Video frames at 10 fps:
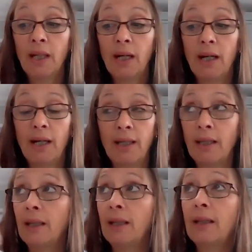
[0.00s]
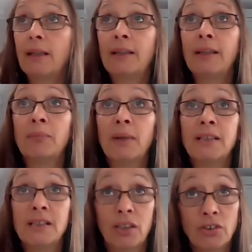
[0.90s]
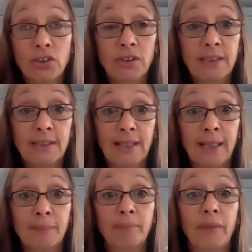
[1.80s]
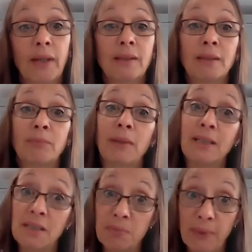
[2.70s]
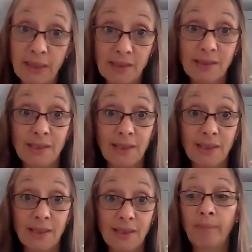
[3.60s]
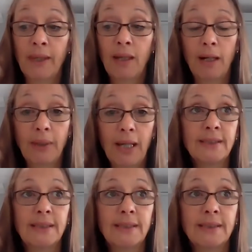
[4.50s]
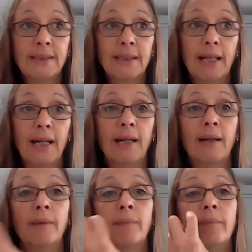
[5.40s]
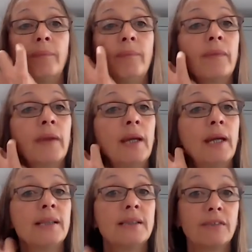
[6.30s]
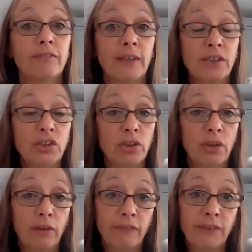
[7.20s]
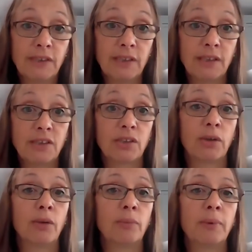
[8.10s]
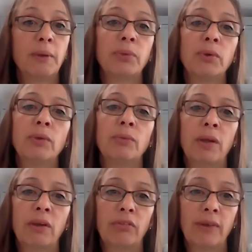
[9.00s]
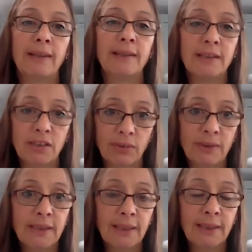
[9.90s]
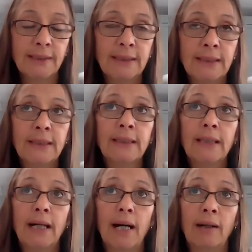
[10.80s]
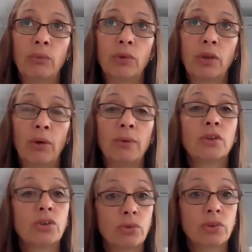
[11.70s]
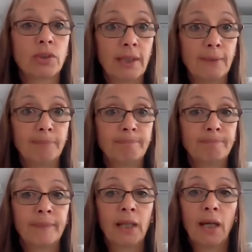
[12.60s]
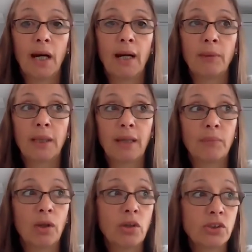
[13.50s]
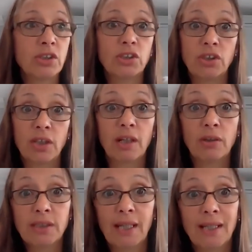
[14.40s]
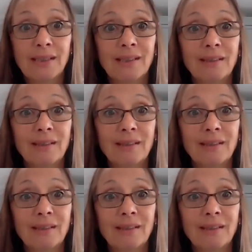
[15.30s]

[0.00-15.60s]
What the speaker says: I did my sergeant's exam. I did my inspector's exam. I became a crisis intervention officer, so people who were threatening suicide, I would go and talk to them. I became a hostage negotiator.